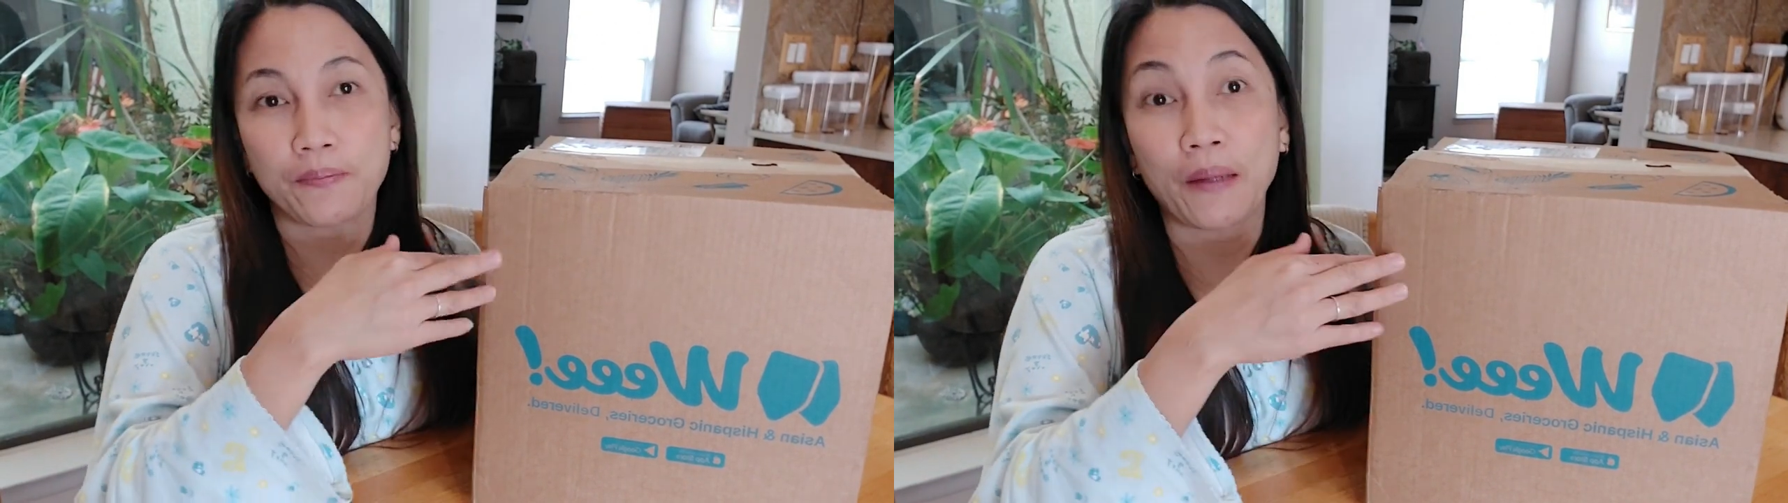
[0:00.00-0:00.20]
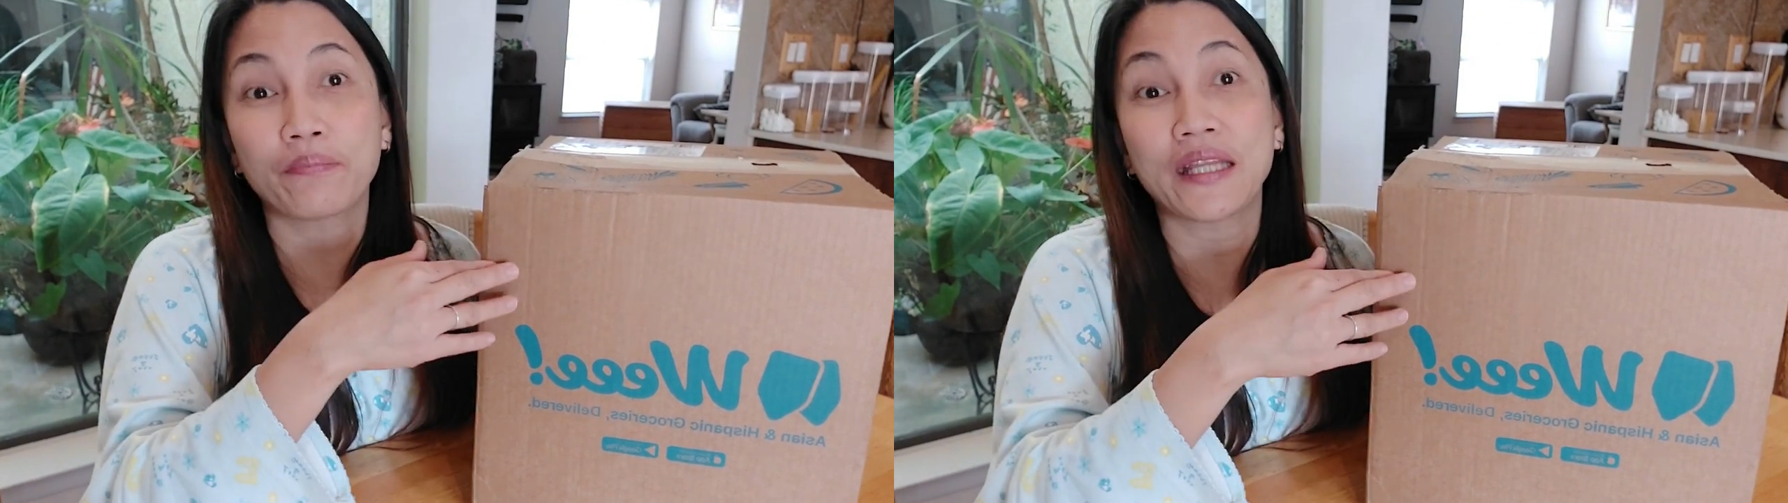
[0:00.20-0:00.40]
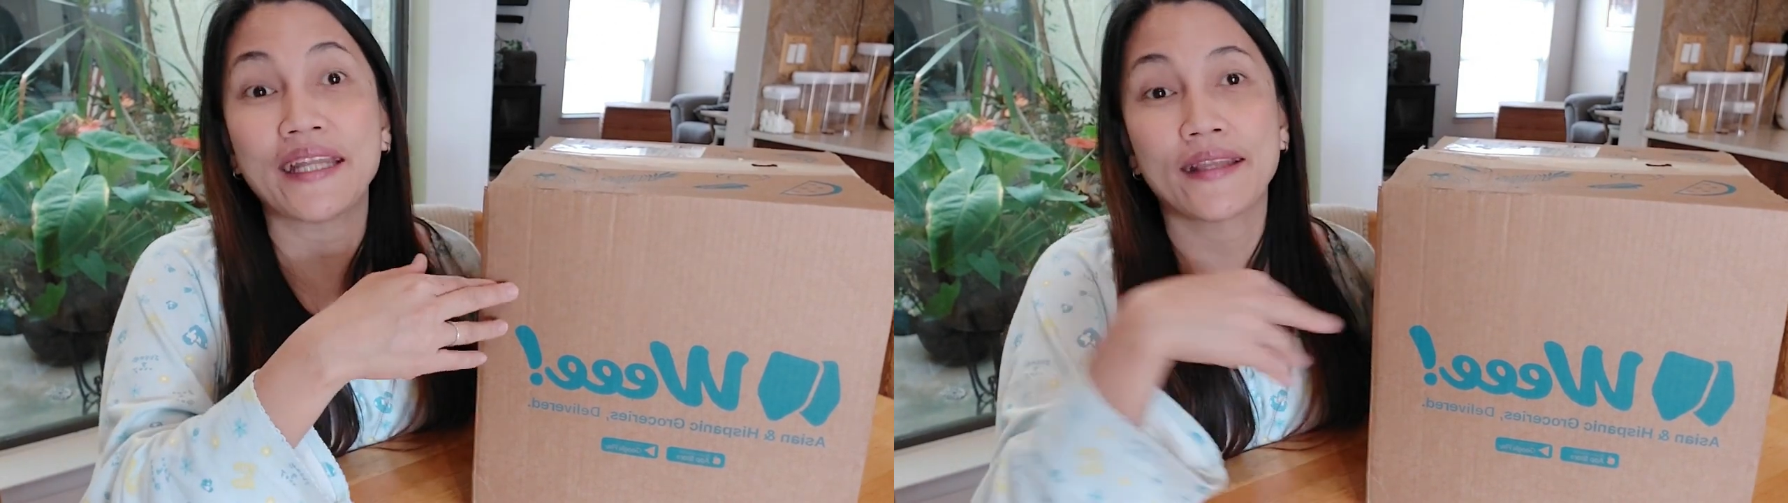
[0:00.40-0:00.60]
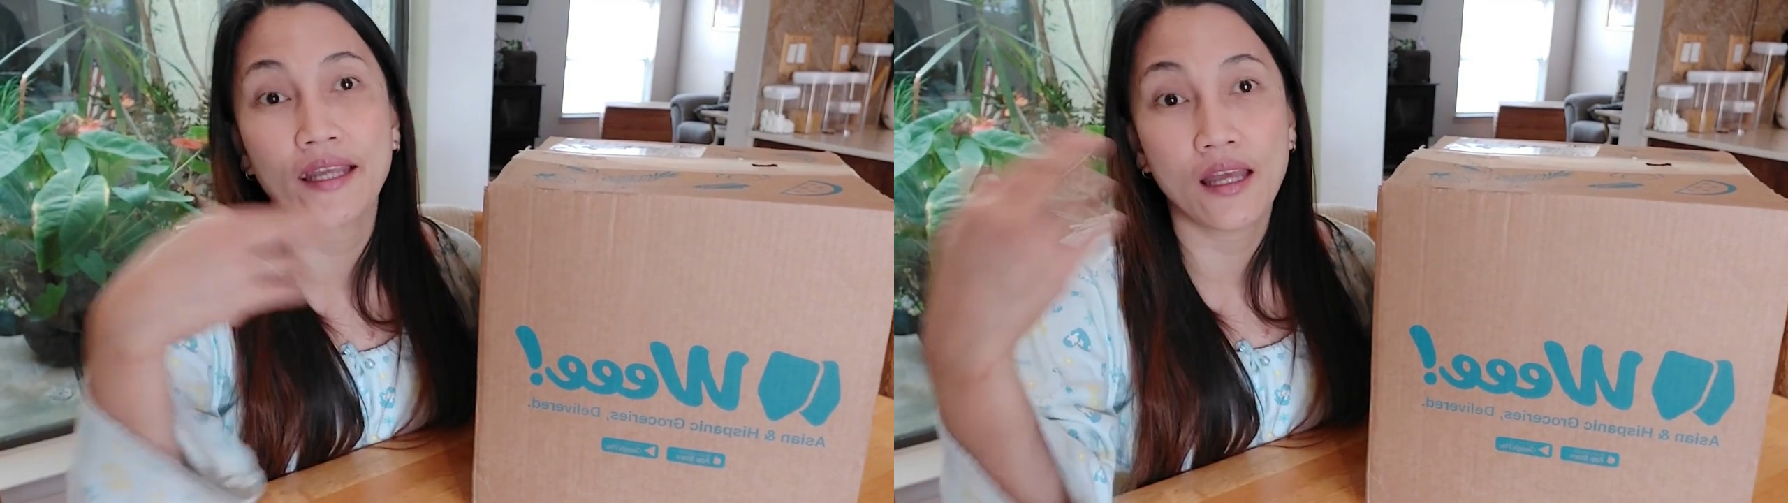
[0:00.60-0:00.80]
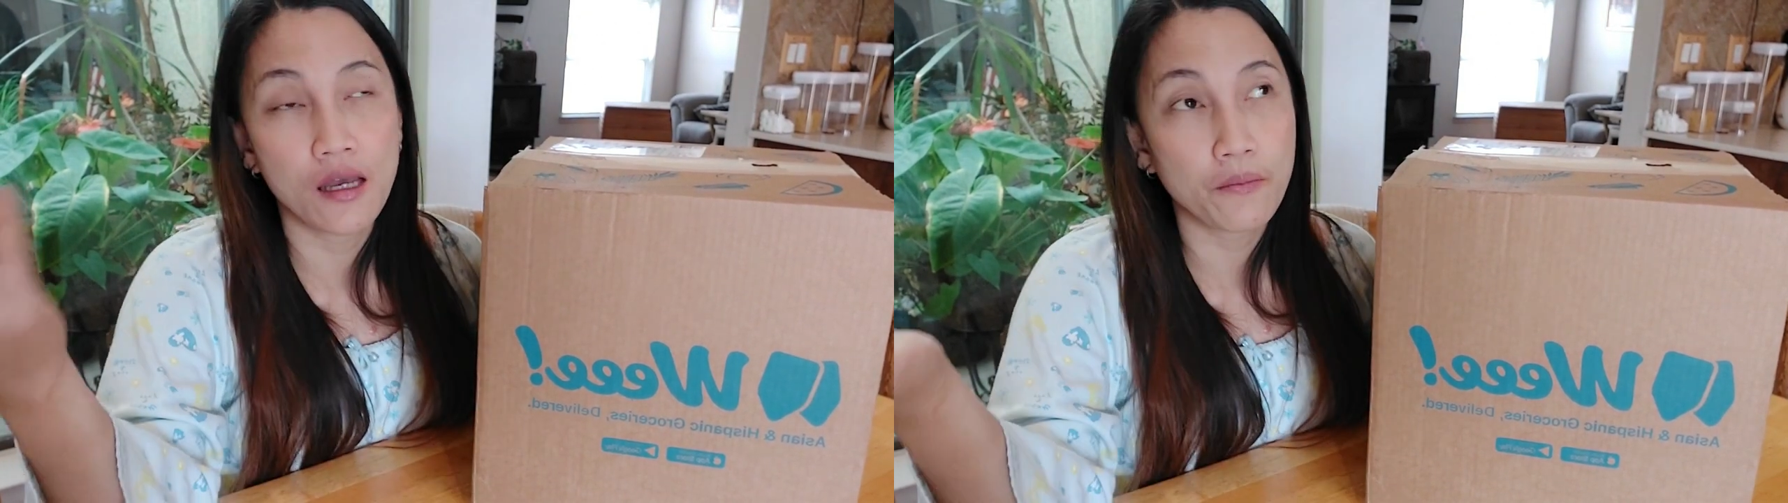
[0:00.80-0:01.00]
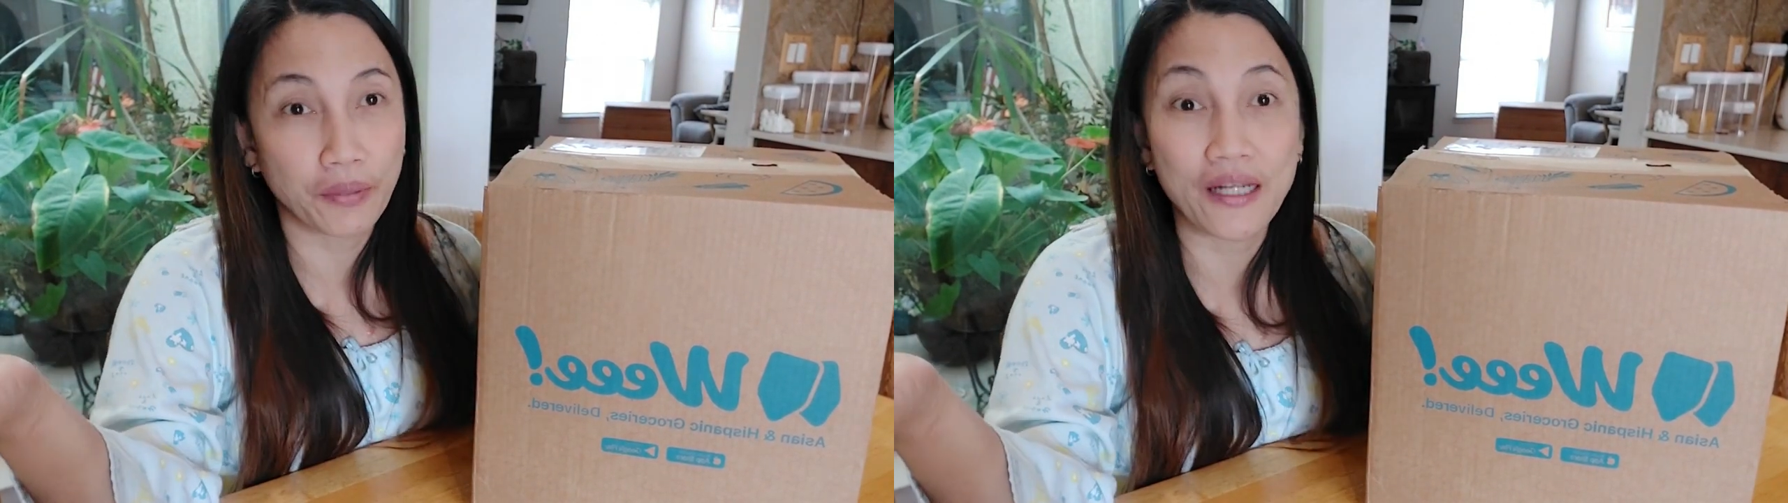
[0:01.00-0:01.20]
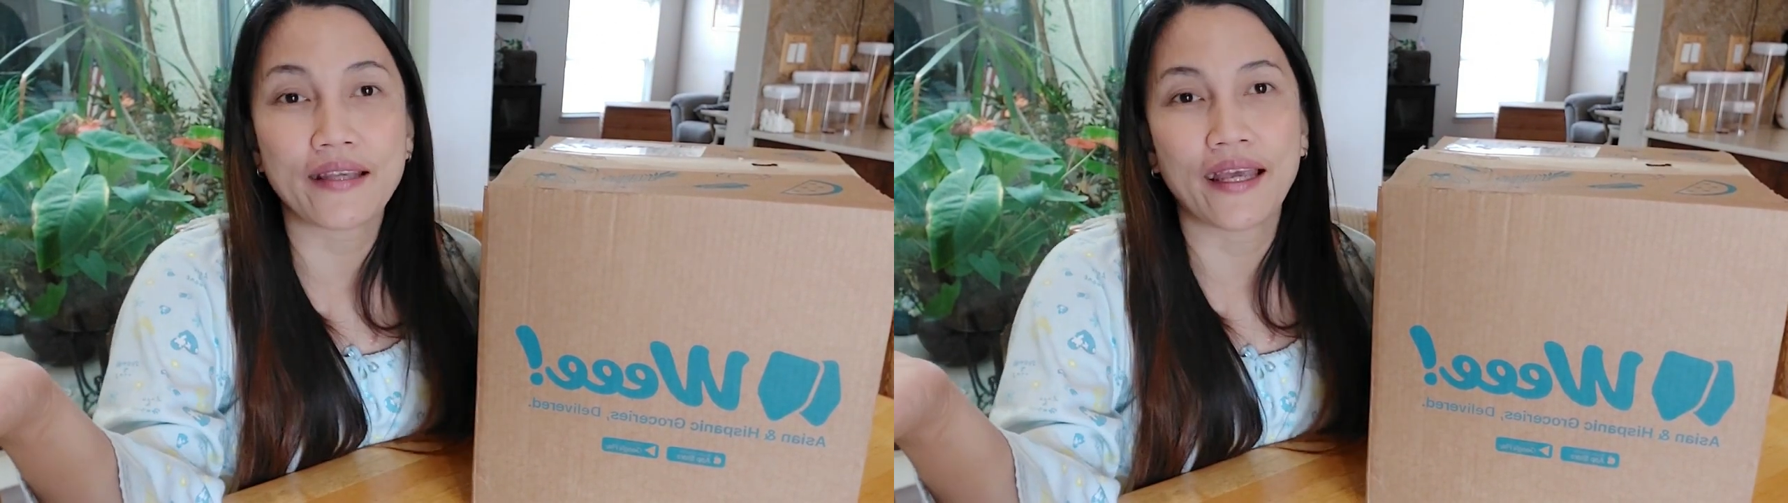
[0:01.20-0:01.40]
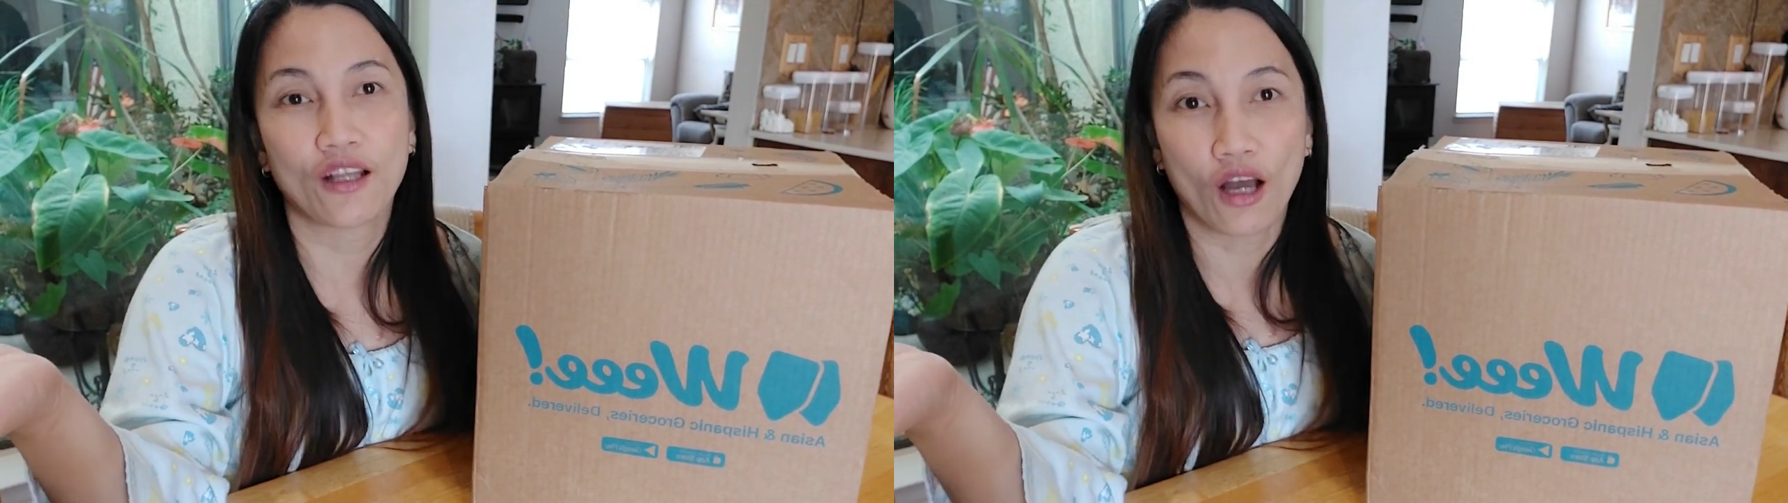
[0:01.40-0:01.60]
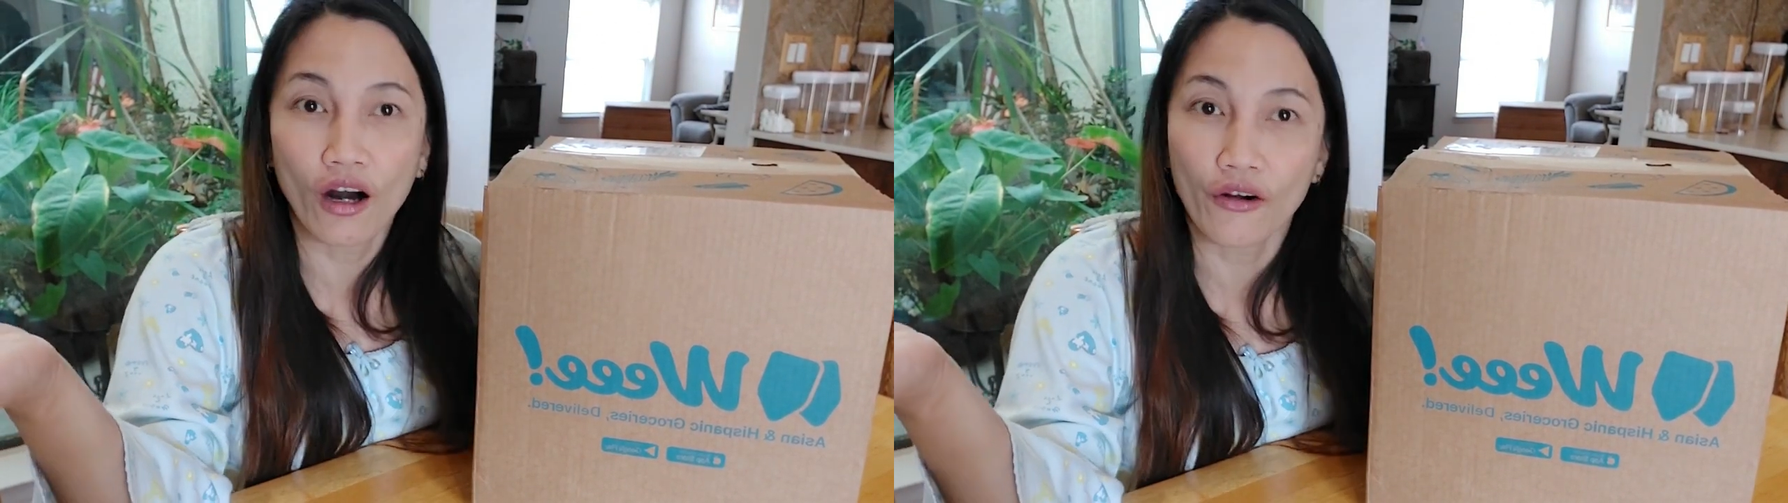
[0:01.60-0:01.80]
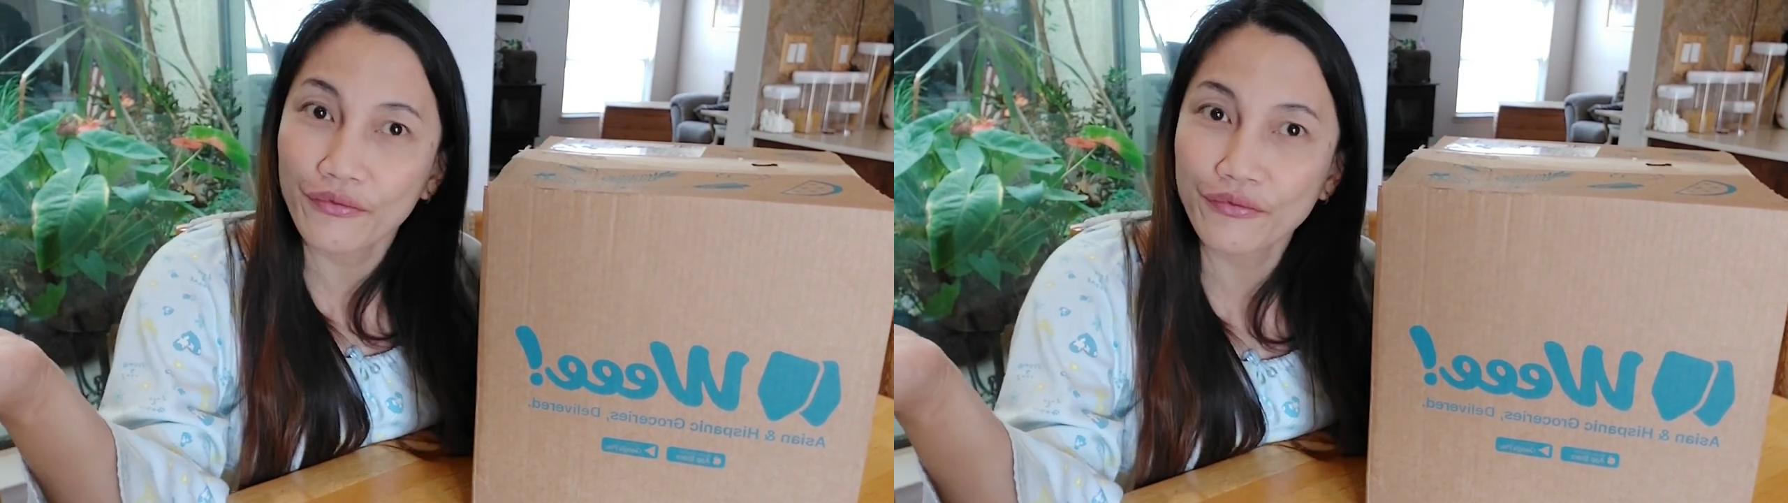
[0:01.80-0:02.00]
15%
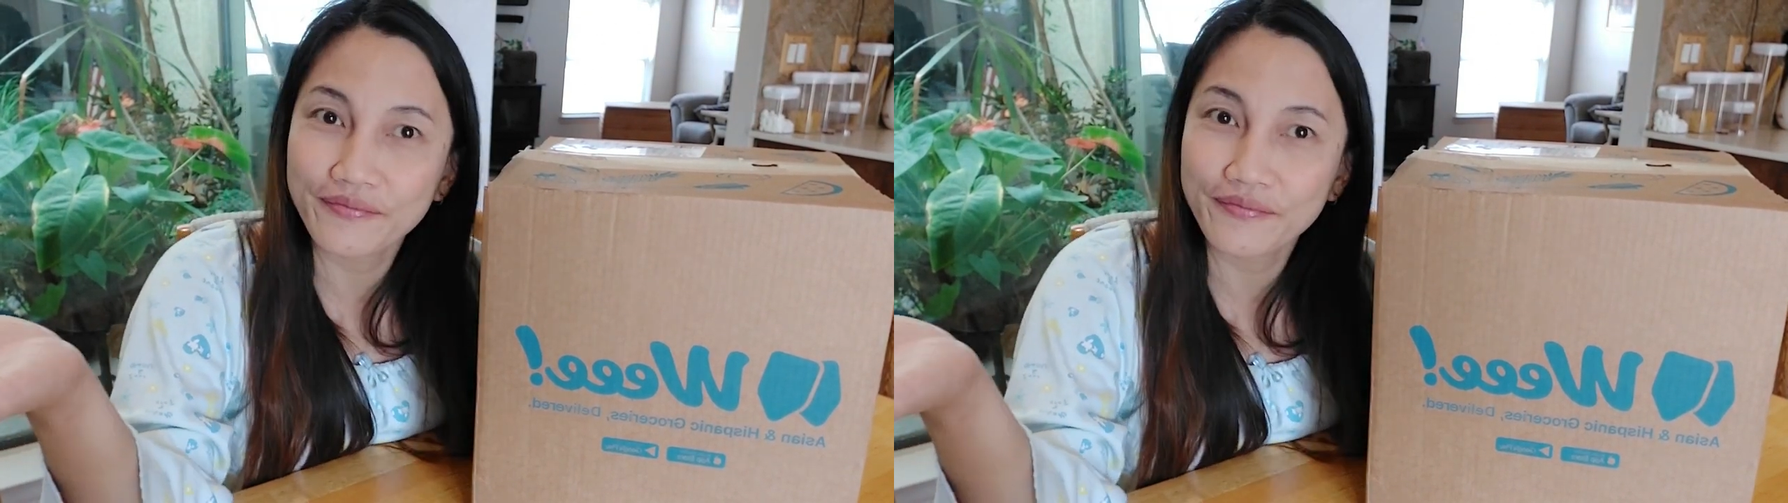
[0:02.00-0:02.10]
off.